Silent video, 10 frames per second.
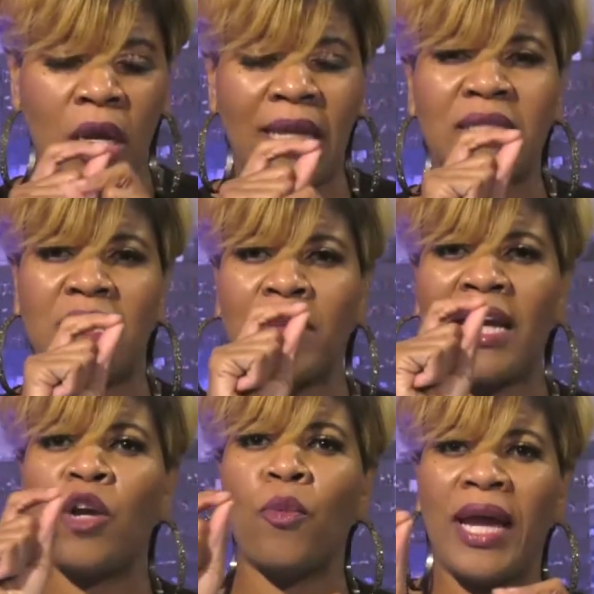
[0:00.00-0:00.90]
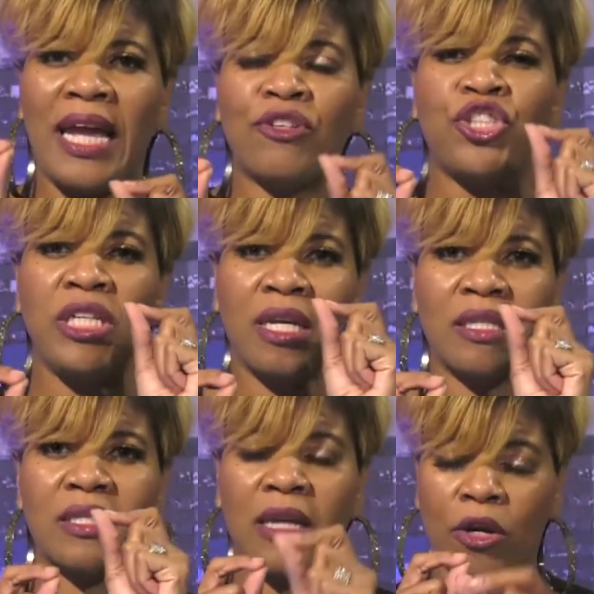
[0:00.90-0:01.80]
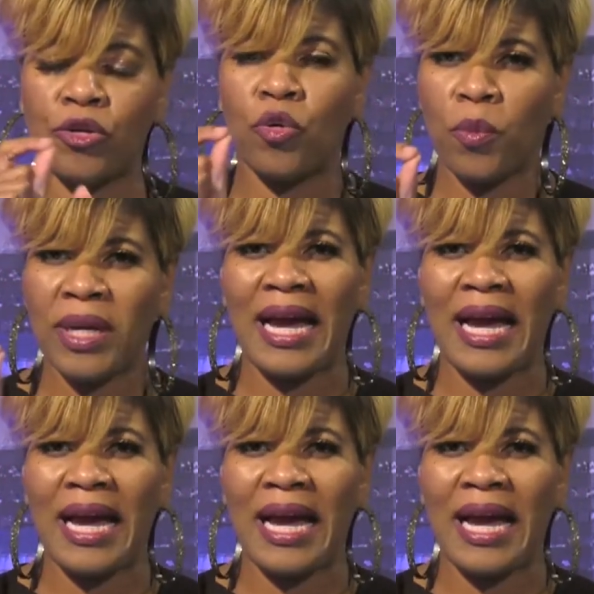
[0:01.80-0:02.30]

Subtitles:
in some kind of way if she doesn't start doing what